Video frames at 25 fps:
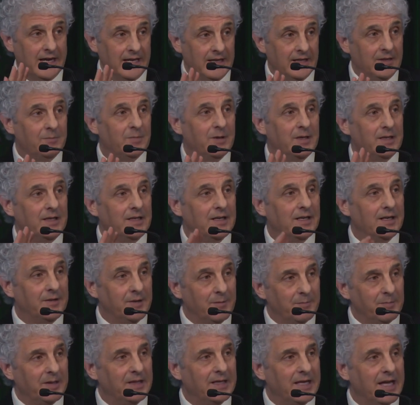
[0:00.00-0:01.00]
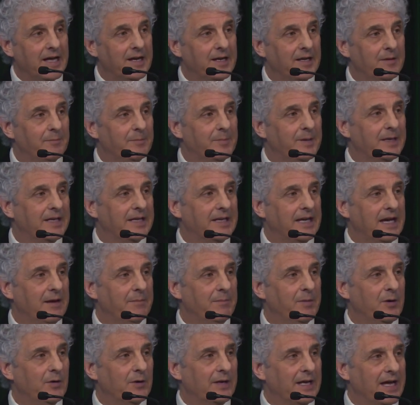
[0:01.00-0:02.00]
anybody on the planet pick,
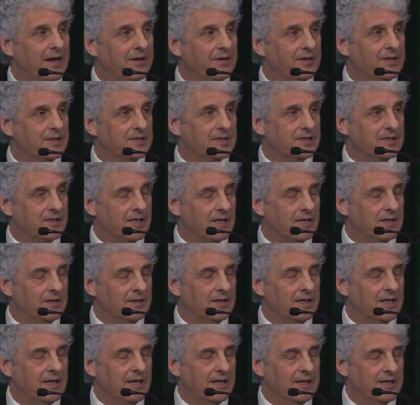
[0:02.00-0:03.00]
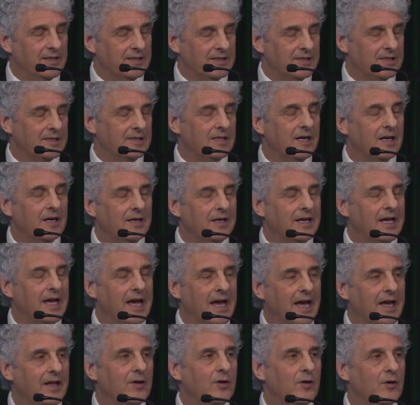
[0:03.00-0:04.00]
poke out its tongue, his tongue
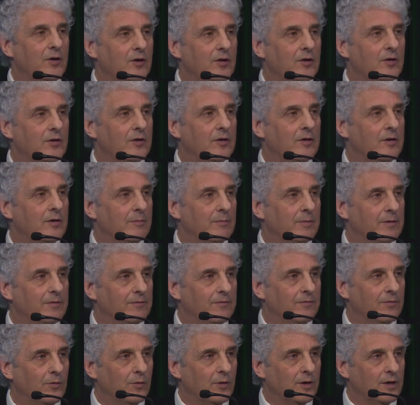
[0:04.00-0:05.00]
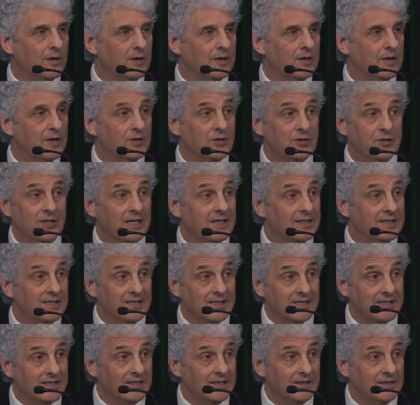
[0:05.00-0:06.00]
at her before. She
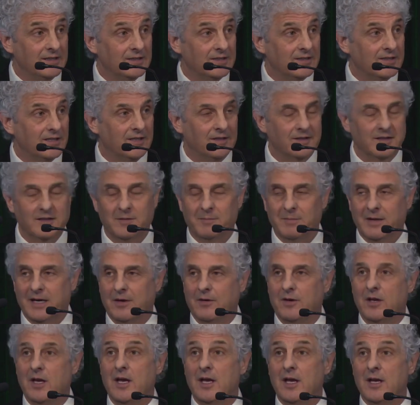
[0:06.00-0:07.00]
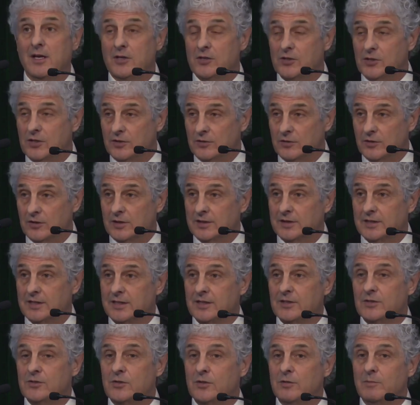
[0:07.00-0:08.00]
hadn't seen a tongue come out. She looked
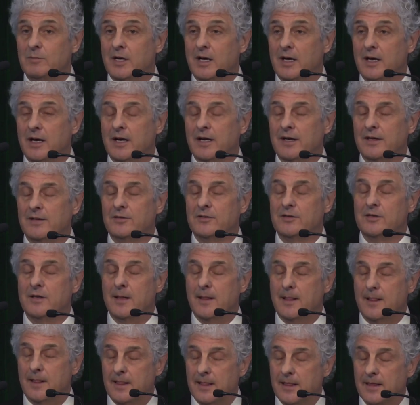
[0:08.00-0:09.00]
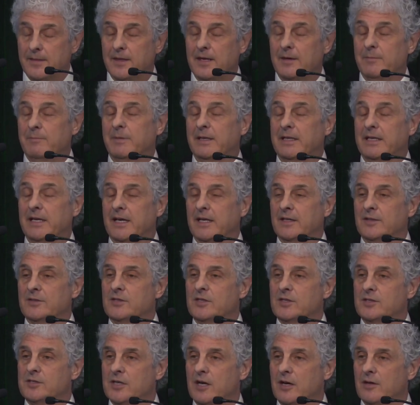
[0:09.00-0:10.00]
into my eyes and then began
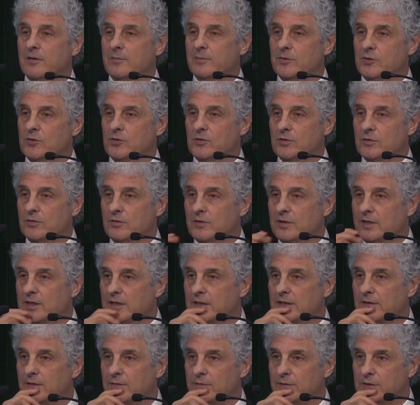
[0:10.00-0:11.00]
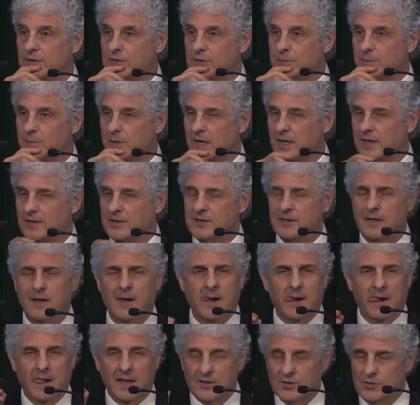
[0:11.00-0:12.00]
to tongue protrude in response.
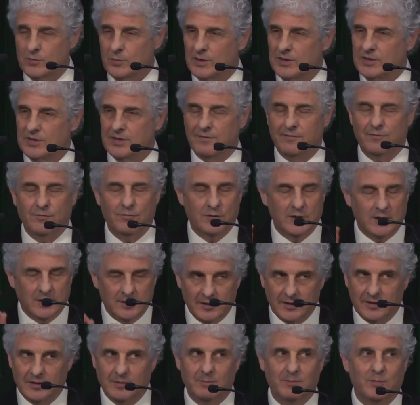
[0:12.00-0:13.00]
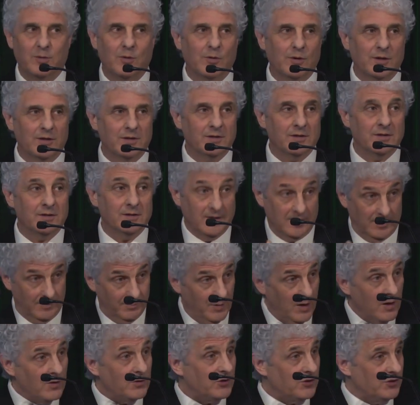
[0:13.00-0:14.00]
This was a really important
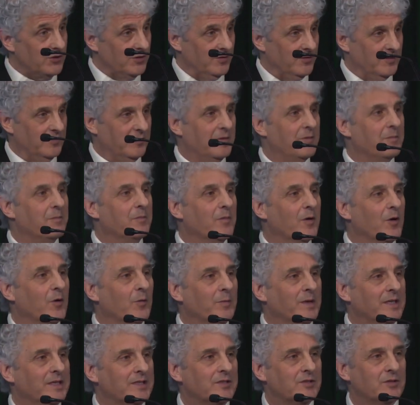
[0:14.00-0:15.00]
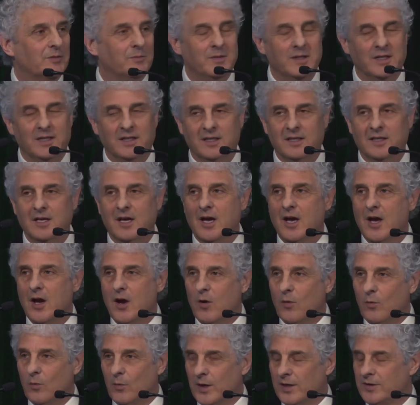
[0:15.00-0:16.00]
emotional moment to me
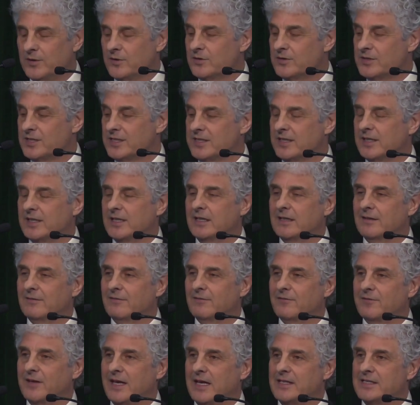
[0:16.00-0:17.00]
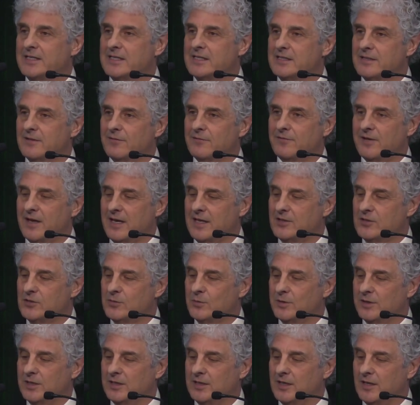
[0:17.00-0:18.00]
when you're sitting face to
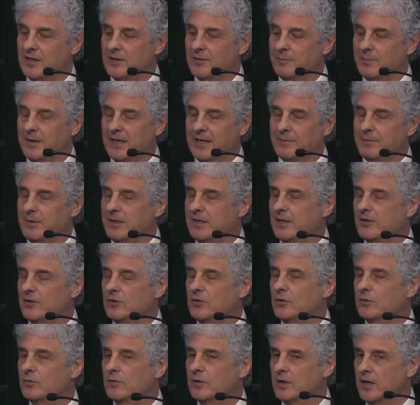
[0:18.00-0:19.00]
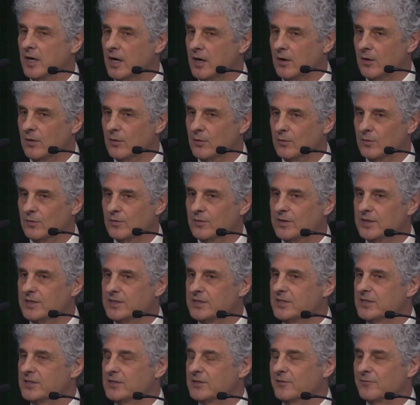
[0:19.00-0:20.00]
face with a young baby and you know
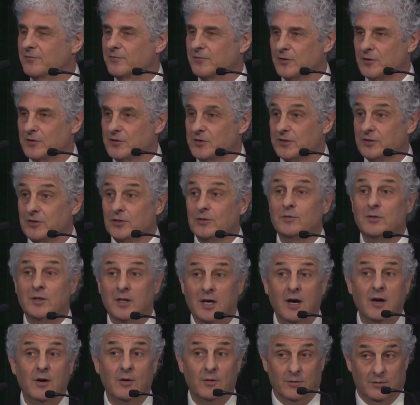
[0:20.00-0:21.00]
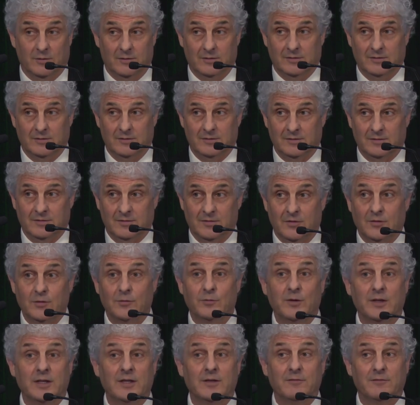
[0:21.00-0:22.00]
this is the first, you know
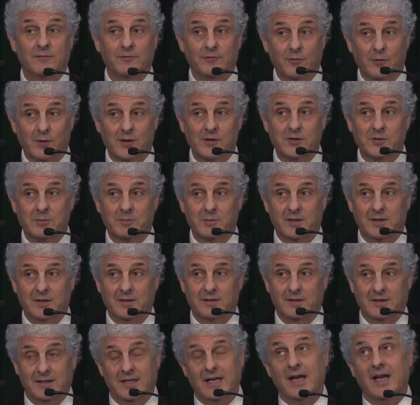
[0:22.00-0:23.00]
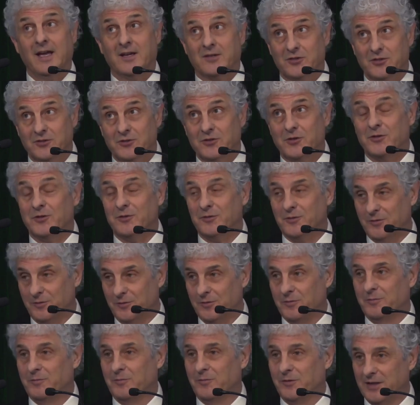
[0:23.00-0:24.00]
the reinforcement, the
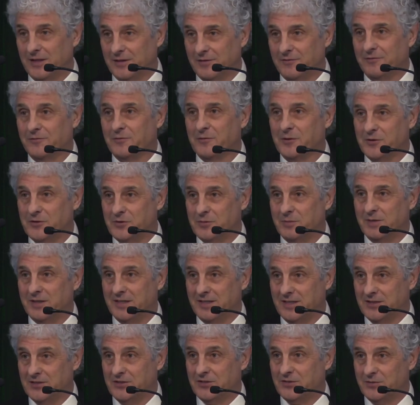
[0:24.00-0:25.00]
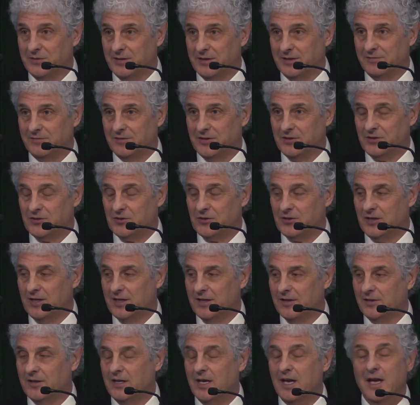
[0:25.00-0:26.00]
external reinforcement history of this
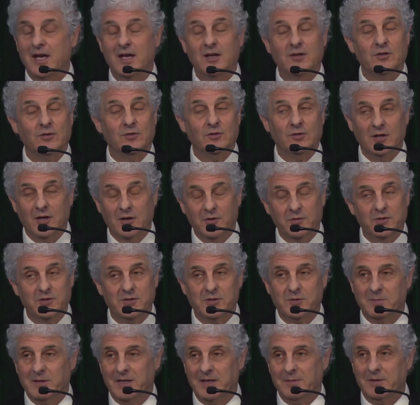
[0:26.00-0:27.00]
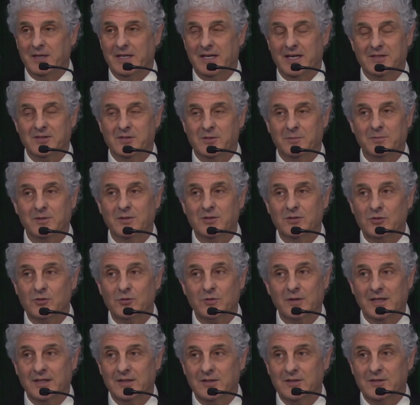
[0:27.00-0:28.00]
child, and you know this baby hasn't been
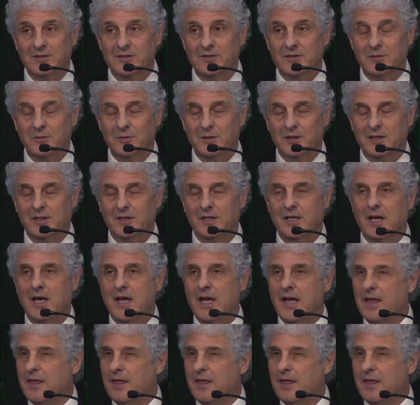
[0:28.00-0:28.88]
trained to do it,